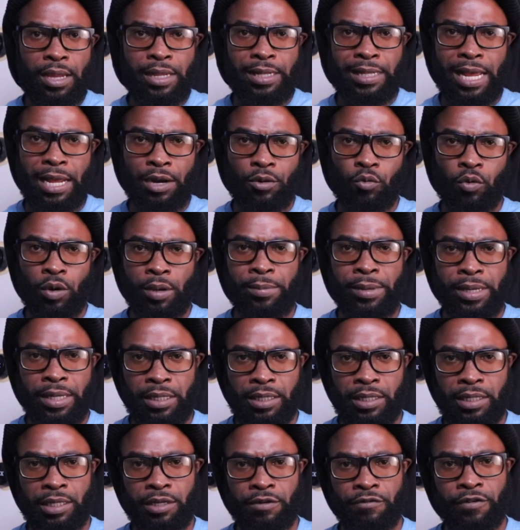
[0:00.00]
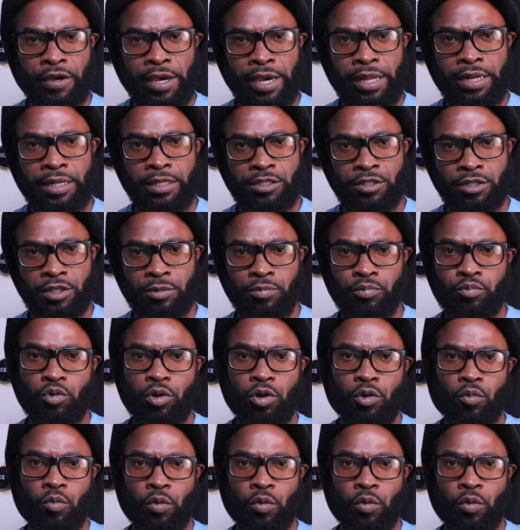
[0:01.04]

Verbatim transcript: that women live in to the point